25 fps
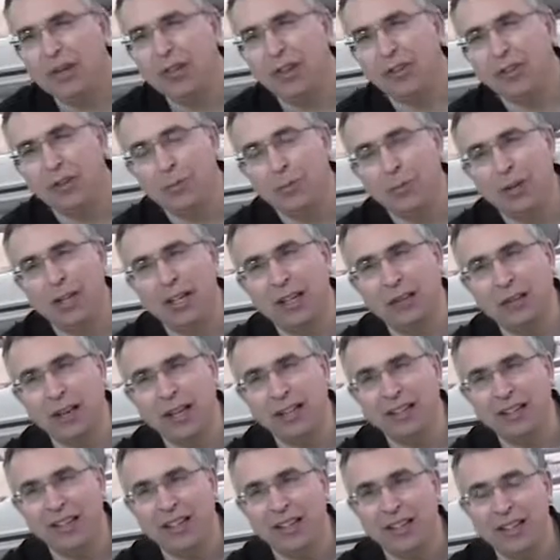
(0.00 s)
it's got some really
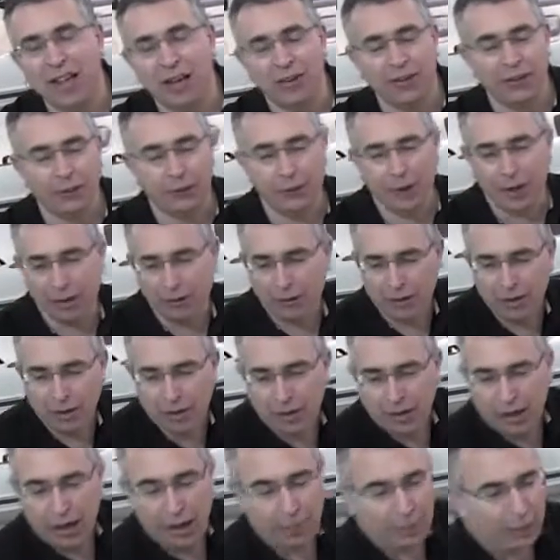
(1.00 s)
great details as well.
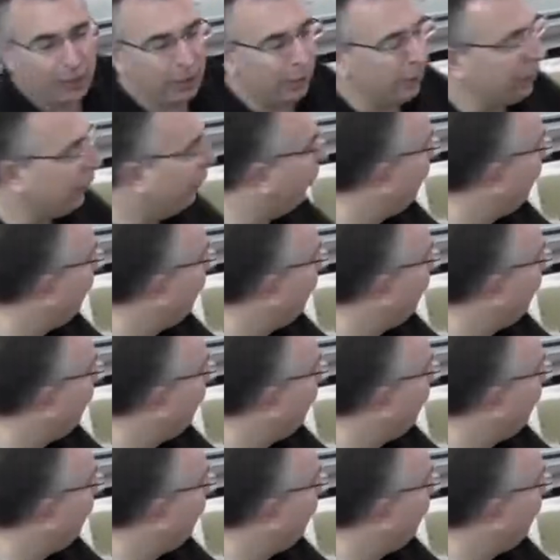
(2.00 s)
Up here on